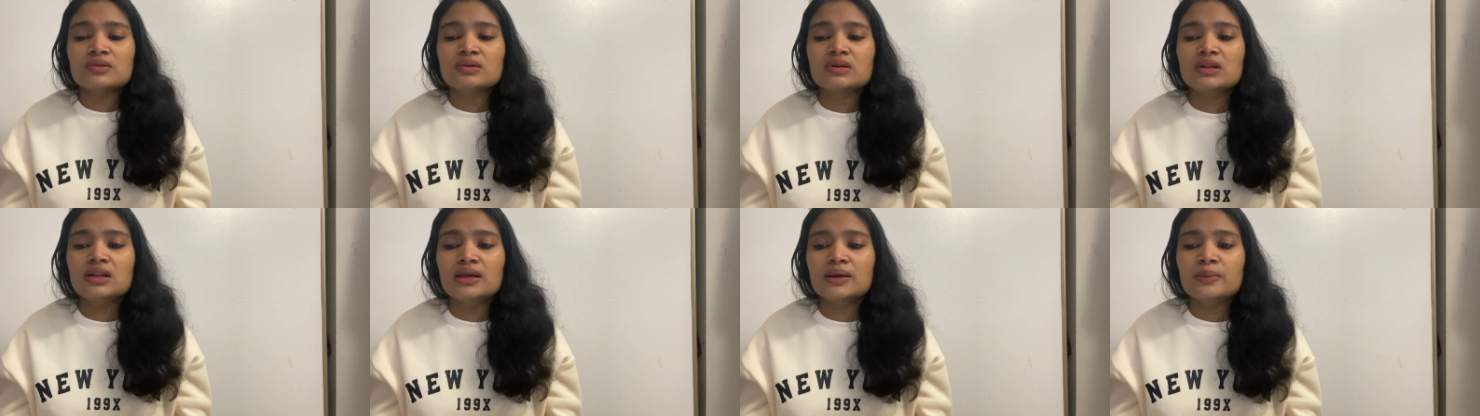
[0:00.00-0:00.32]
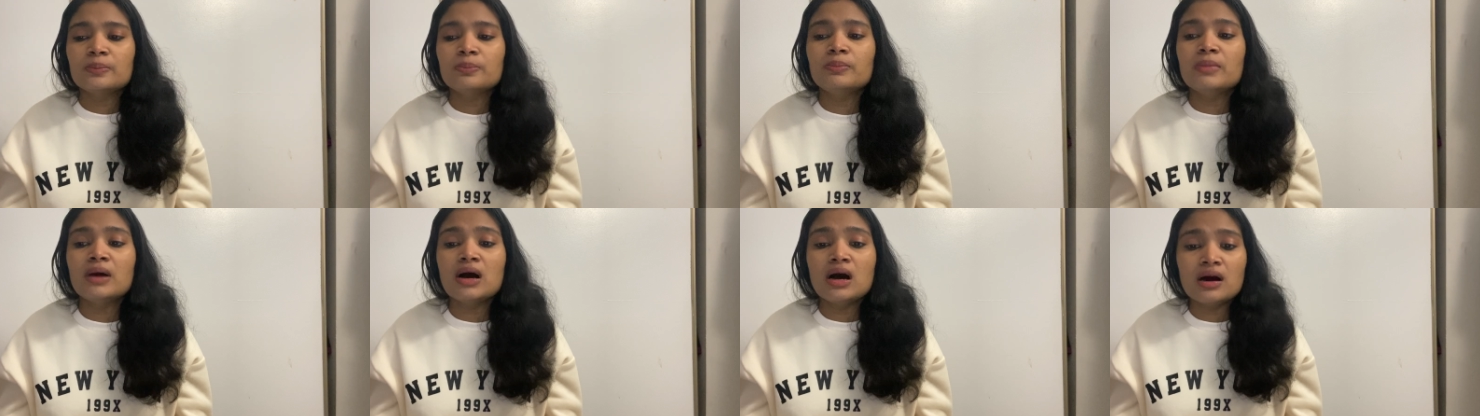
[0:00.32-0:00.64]
like
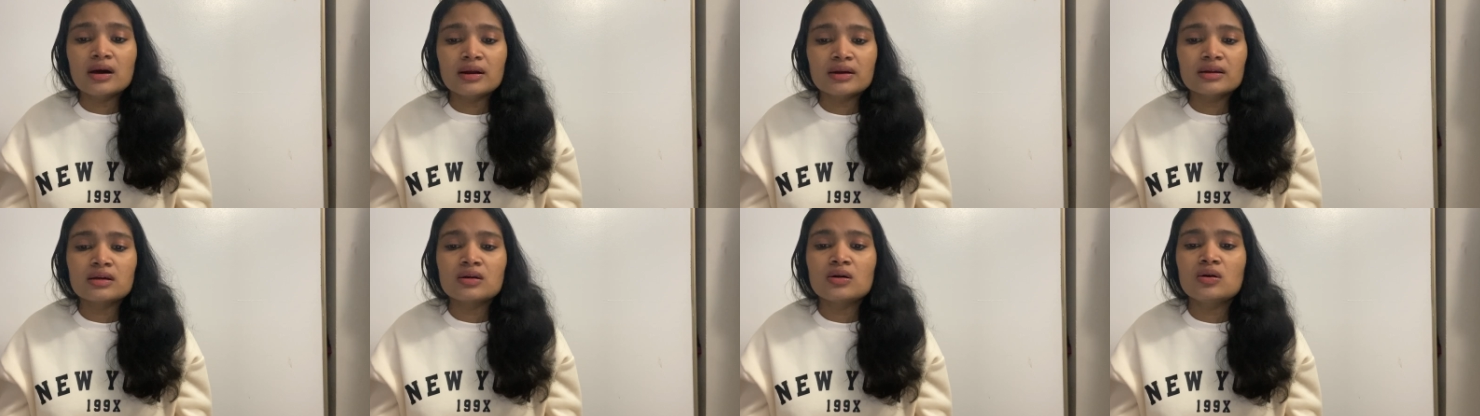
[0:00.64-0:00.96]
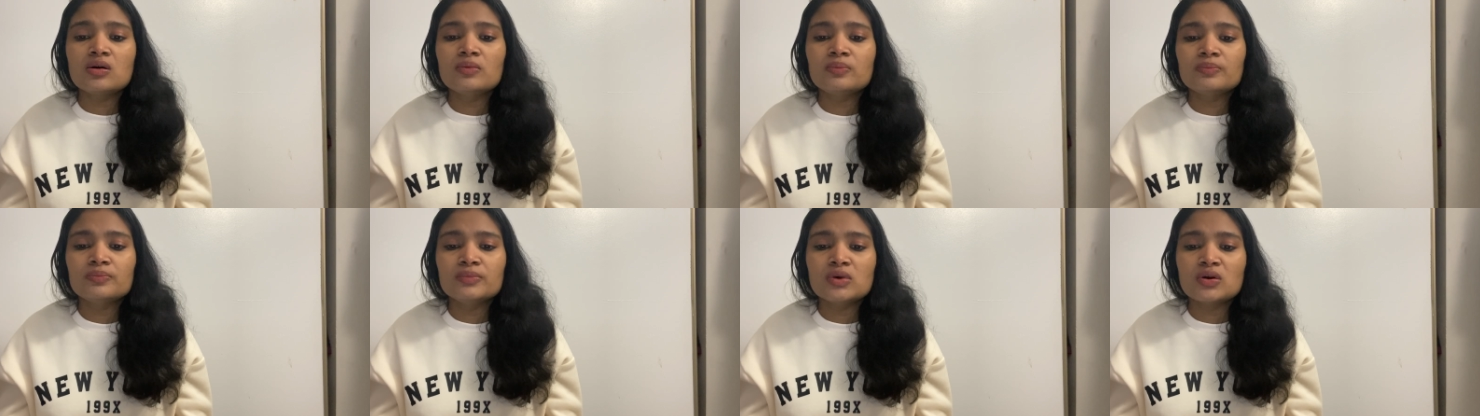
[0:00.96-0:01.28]
BARC
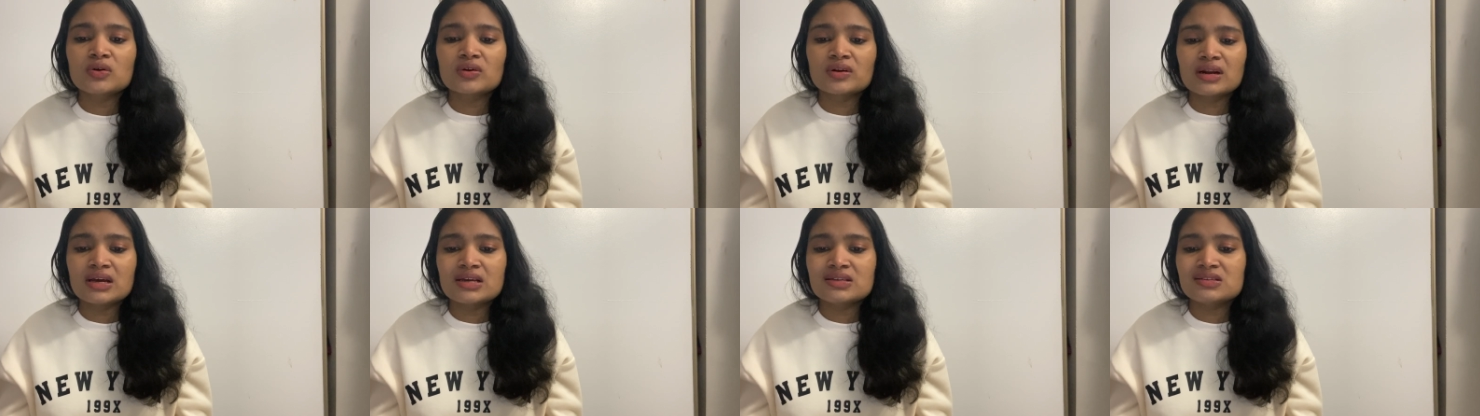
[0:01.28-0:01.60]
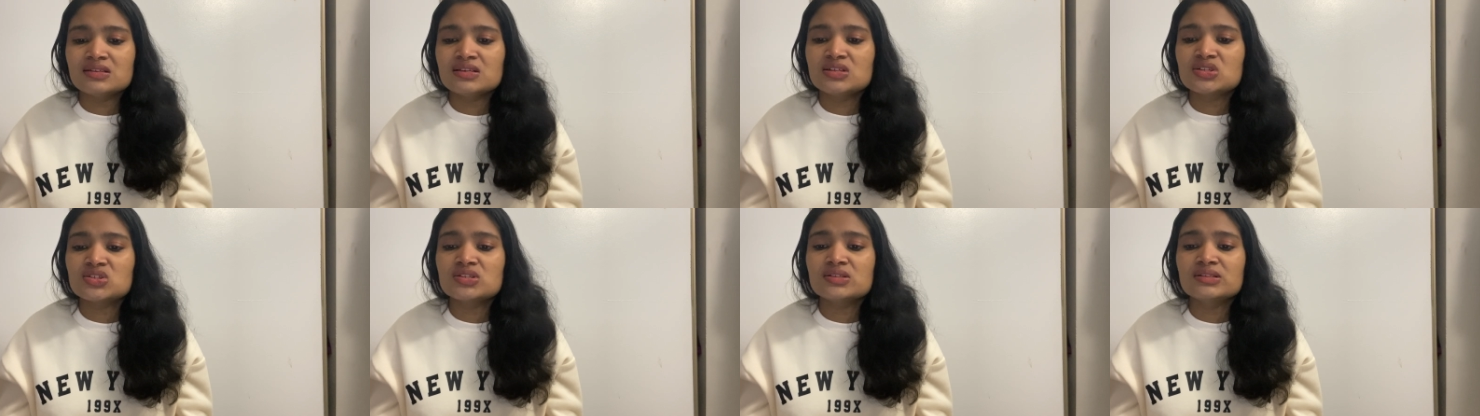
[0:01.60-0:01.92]

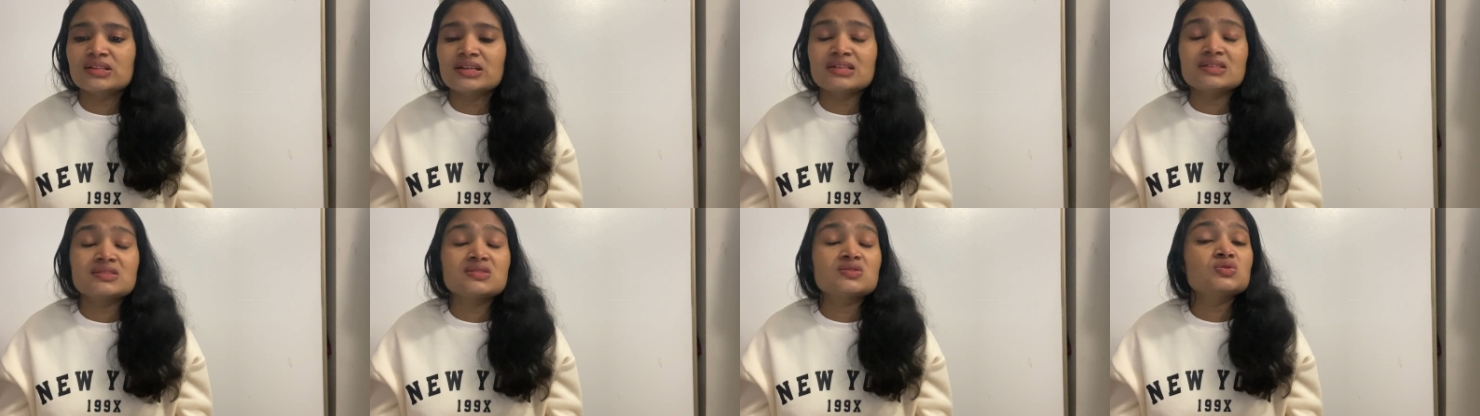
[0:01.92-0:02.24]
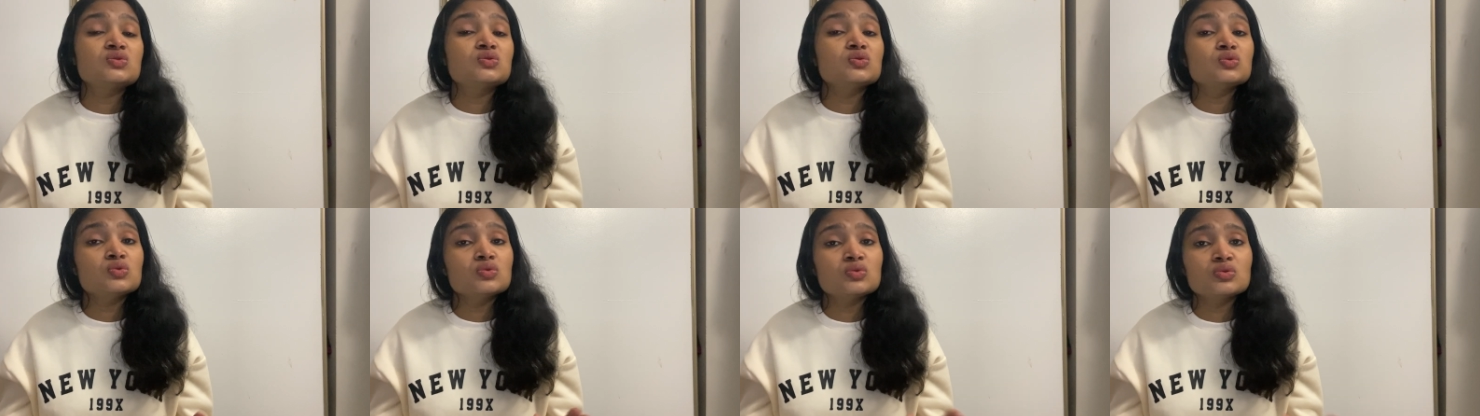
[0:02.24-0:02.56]
organization, that is
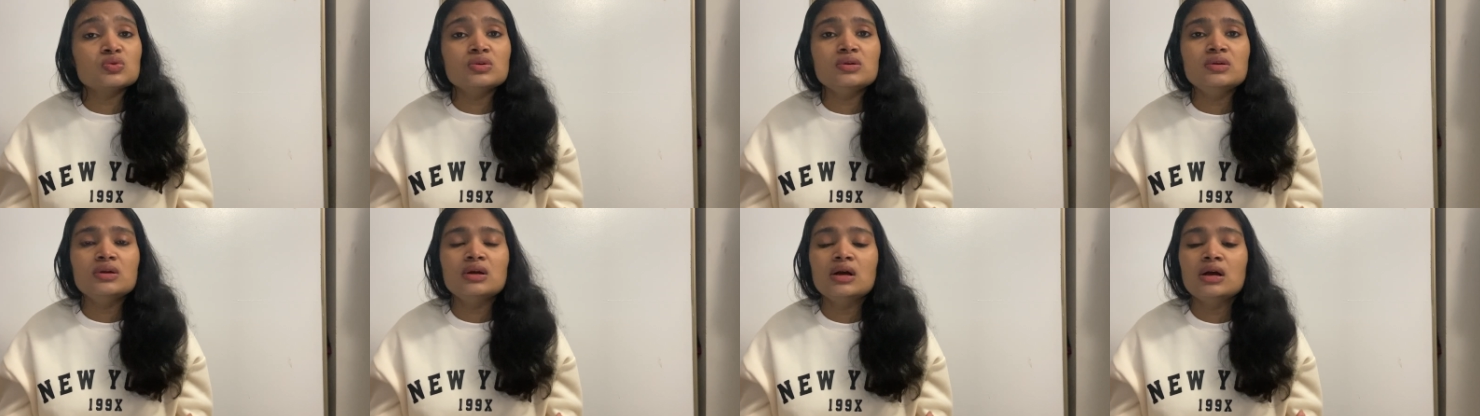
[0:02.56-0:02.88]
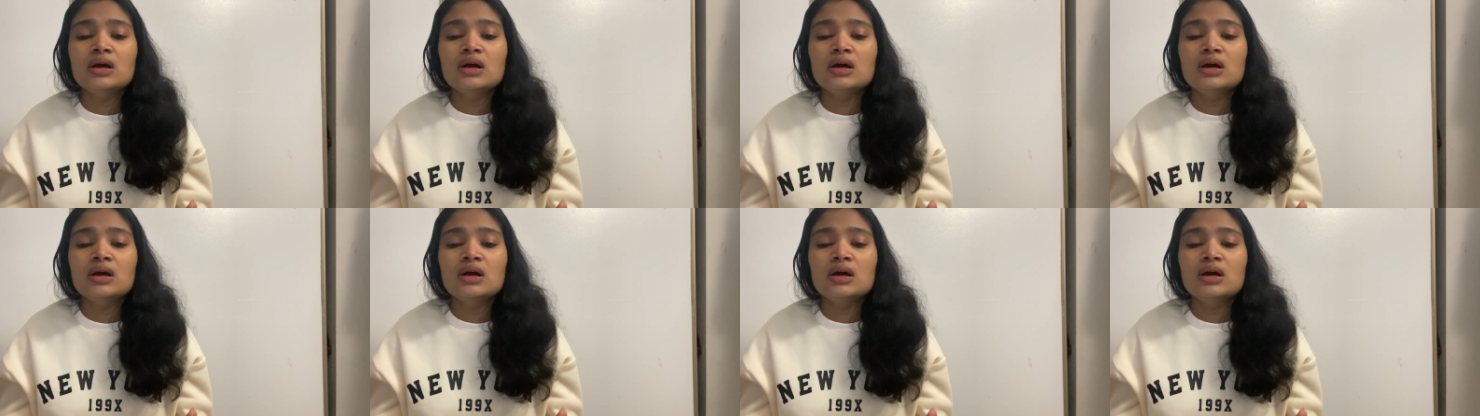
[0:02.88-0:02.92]
too good